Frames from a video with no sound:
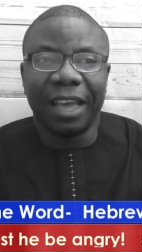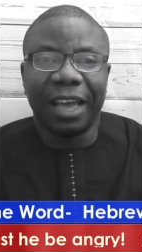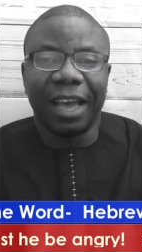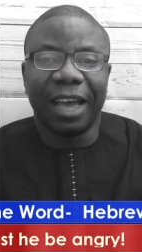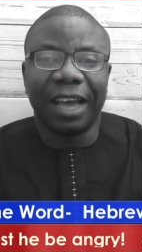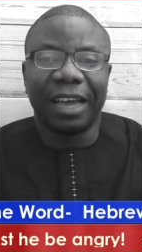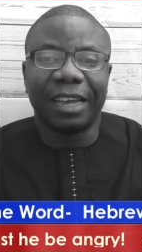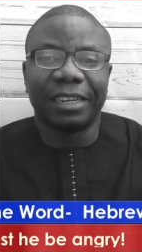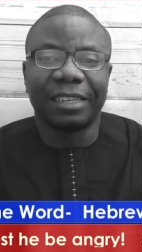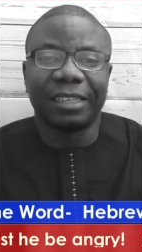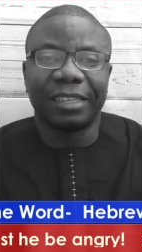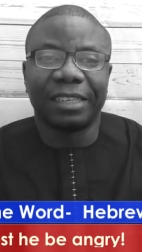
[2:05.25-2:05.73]

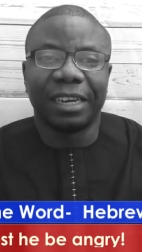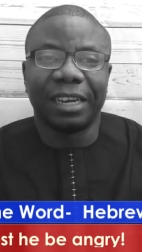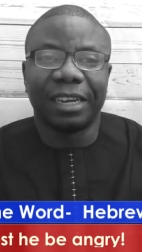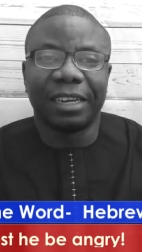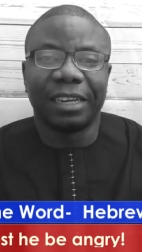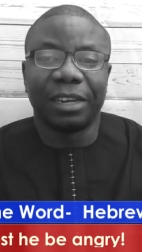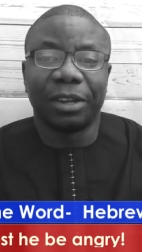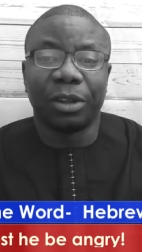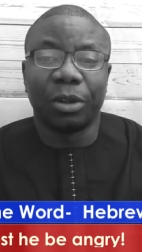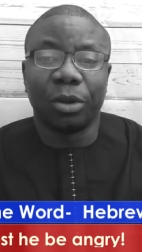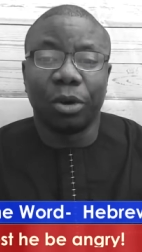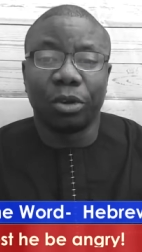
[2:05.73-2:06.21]
And uh,
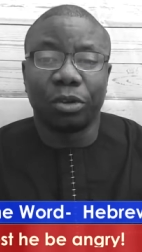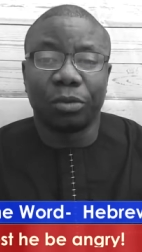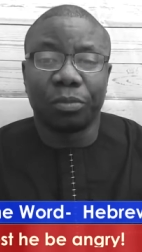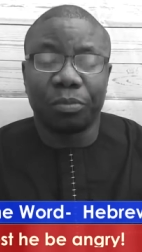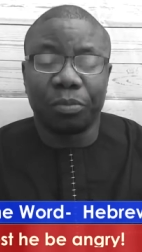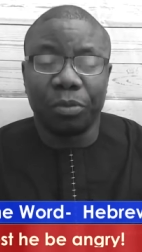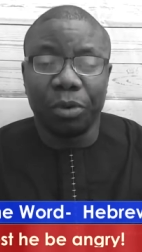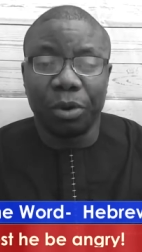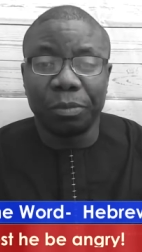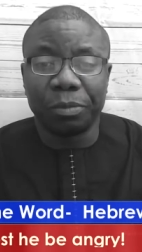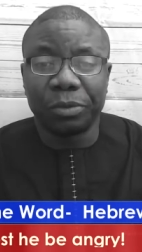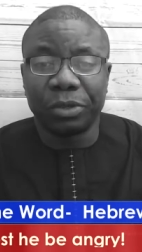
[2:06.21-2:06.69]
the Lord
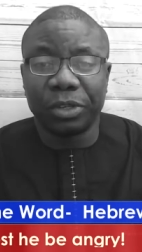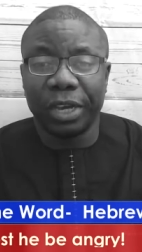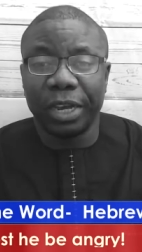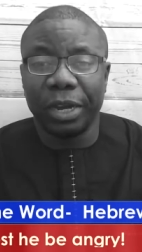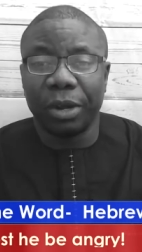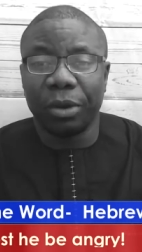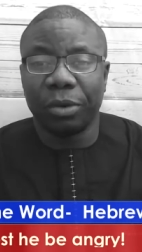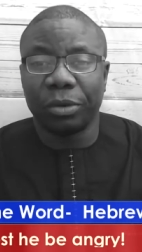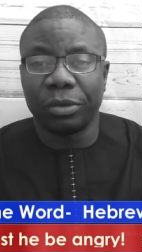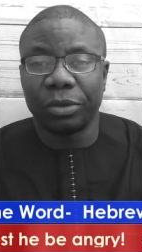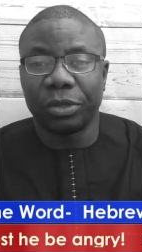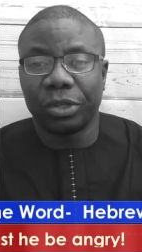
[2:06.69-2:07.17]

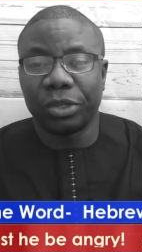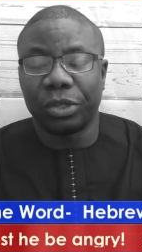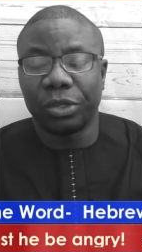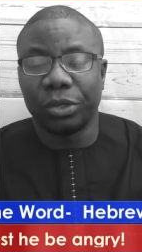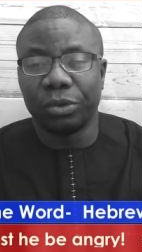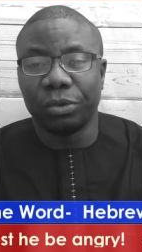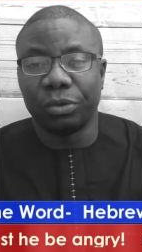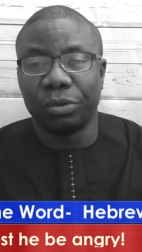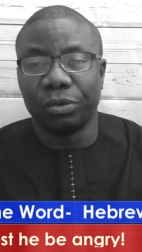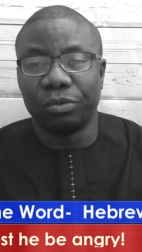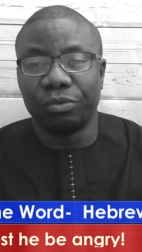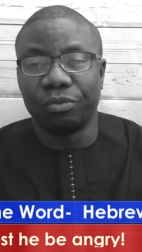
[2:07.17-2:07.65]
prompted us
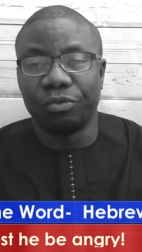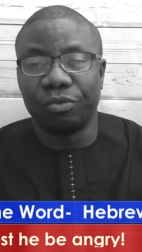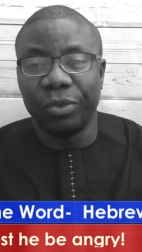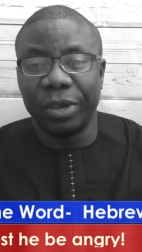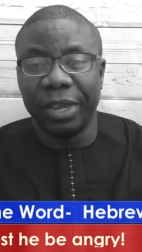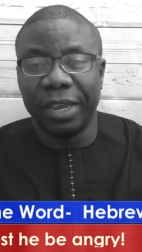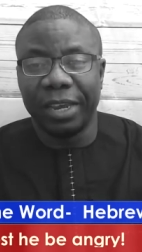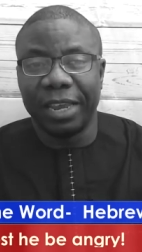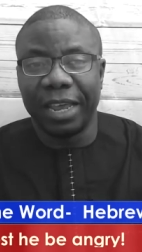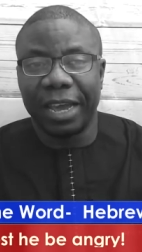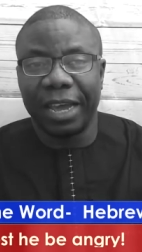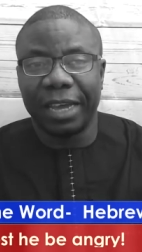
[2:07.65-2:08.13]
to
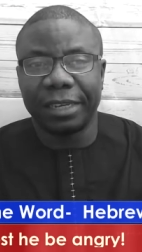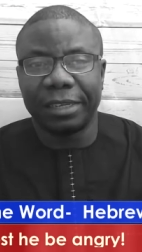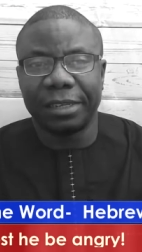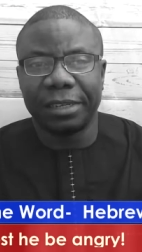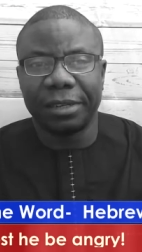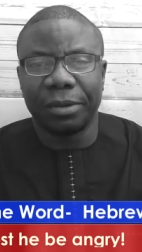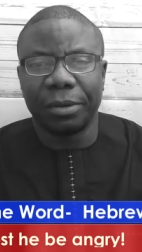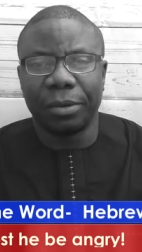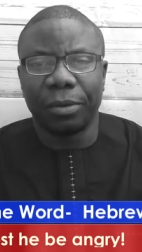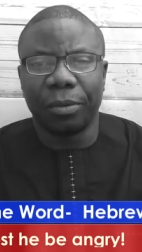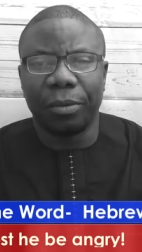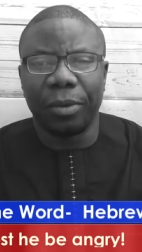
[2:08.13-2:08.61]
read that,
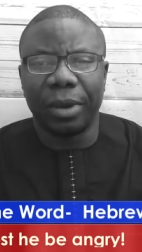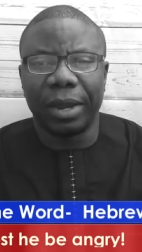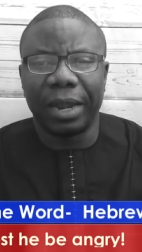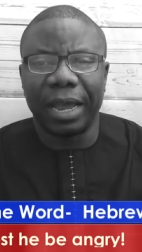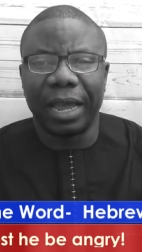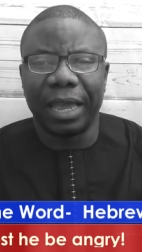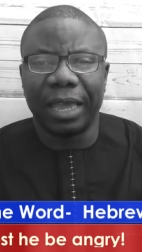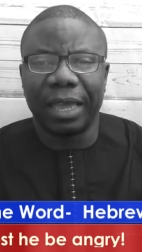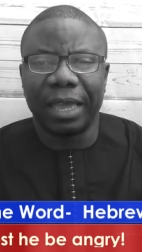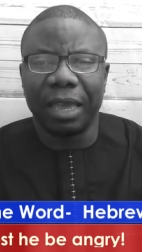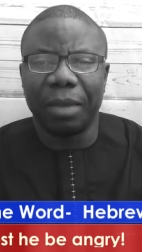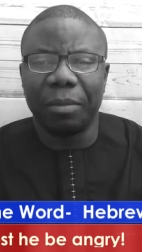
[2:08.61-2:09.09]
you know, when
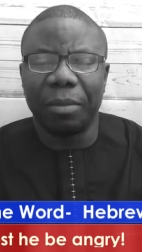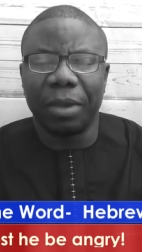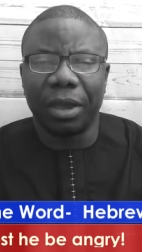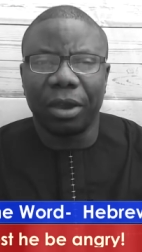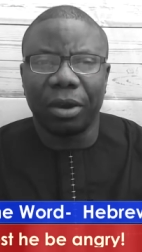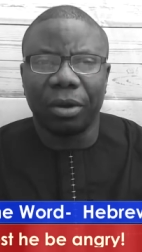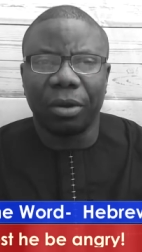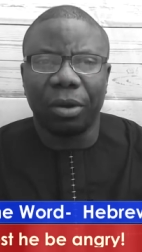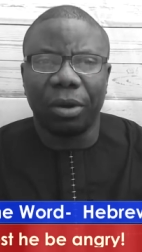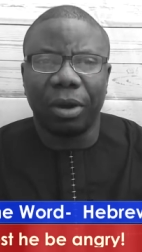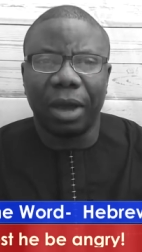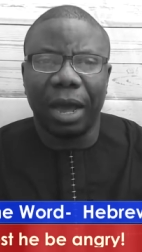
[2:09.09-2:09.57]
I came,
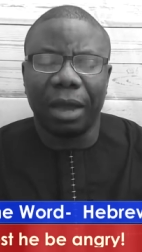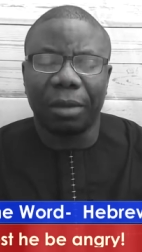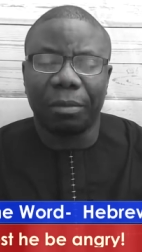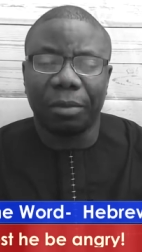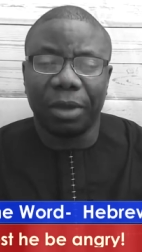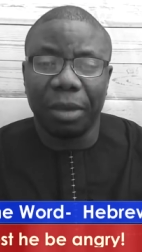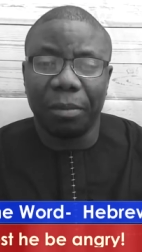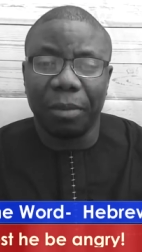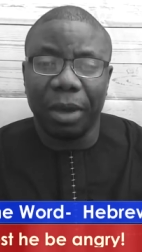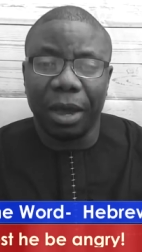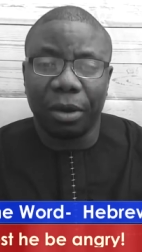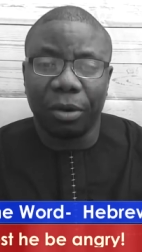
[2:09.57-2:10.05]
across, I
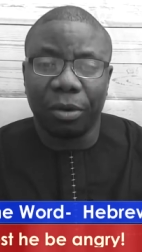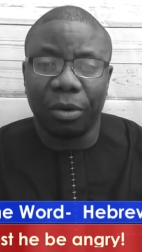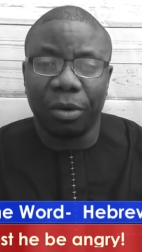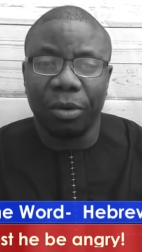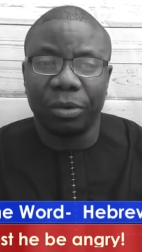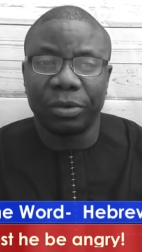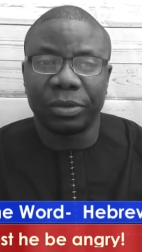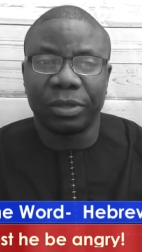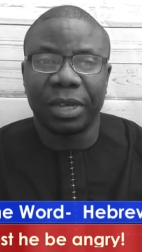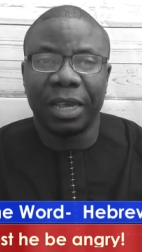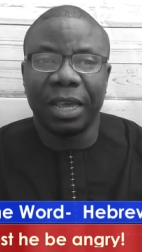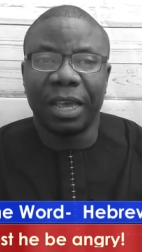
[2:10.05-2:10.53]
came
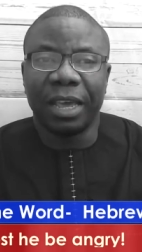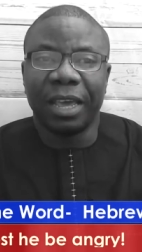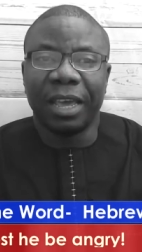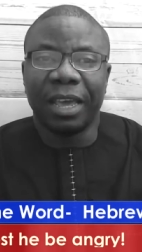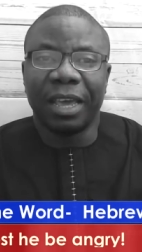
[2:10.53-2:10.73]
across